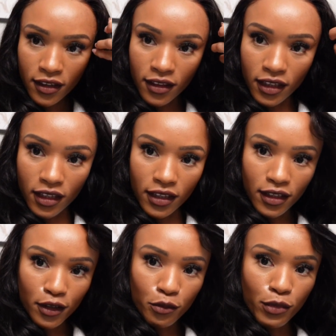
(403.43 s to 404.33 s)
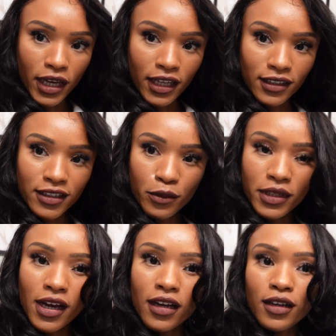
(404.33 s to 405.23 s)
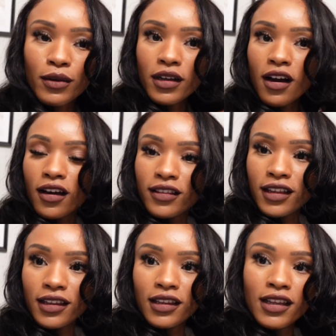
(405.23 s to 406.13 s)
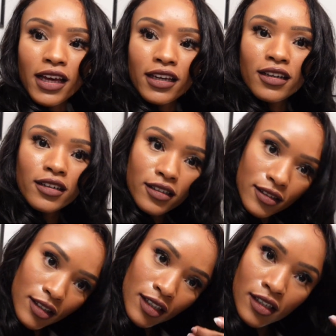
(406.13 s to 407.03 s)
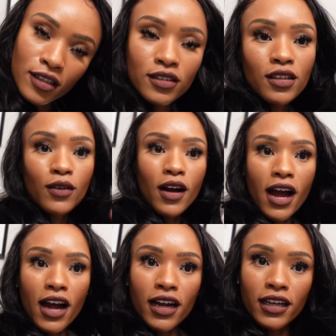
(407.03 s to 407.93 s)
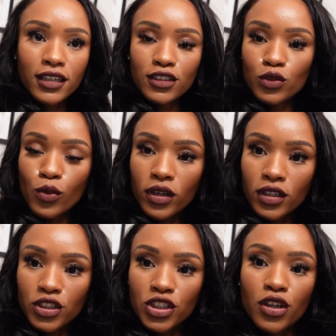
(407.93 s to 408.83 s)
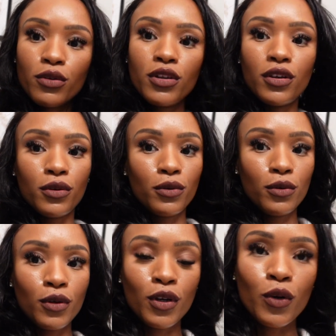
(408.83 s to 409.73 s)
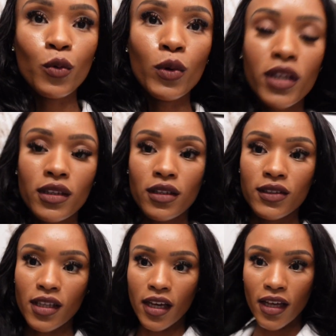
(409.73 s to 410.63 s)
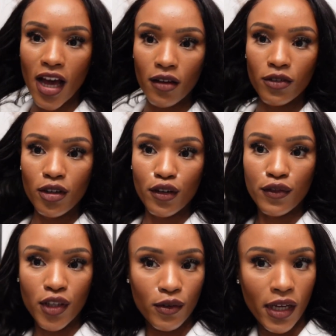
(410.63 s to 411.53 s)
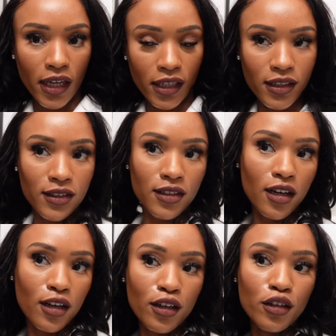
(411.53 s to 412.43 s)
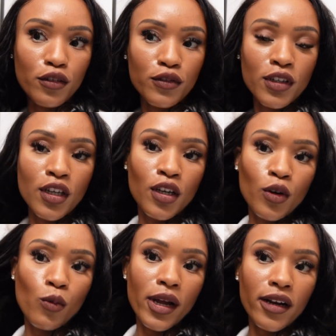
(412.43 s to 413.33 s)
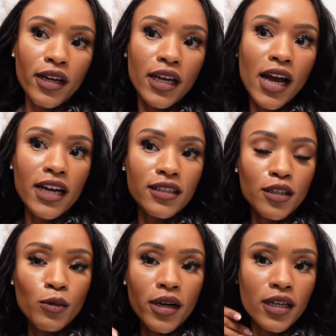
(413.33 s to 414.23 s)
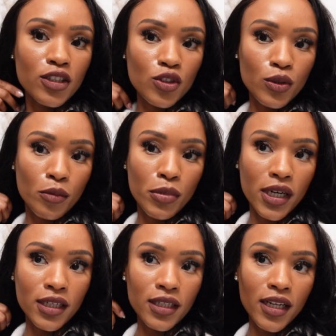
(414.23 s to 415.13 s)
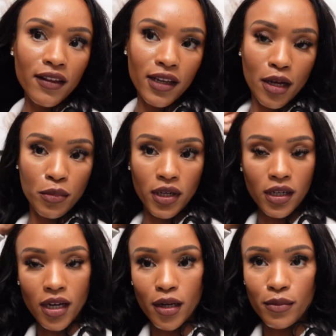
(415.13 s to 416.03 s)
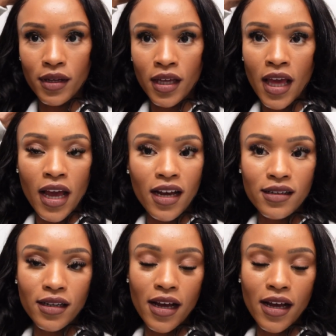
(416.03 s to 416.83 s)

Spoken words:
the bangs that we got going on, the layers. So I just wanted to show you what it looks like after a few days of wearing it. I did wear it into a bun and then I put it up at